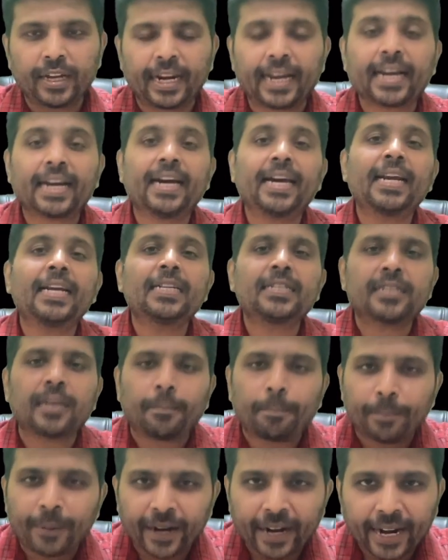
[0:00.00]
recurrent
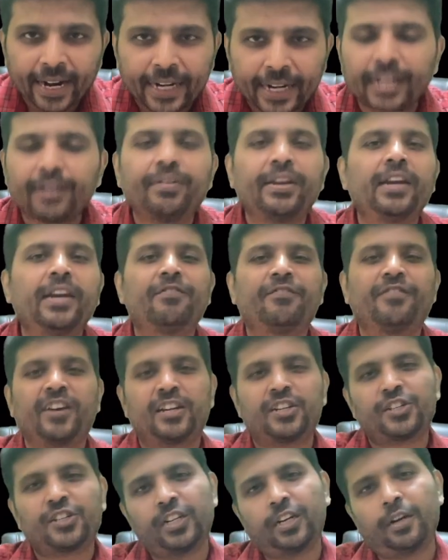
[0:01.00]
suppurative
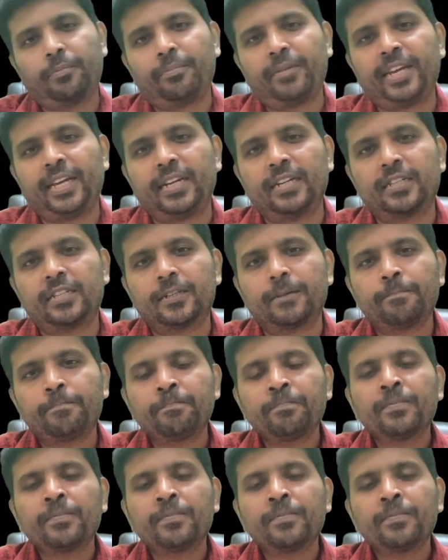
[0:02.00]
infection means,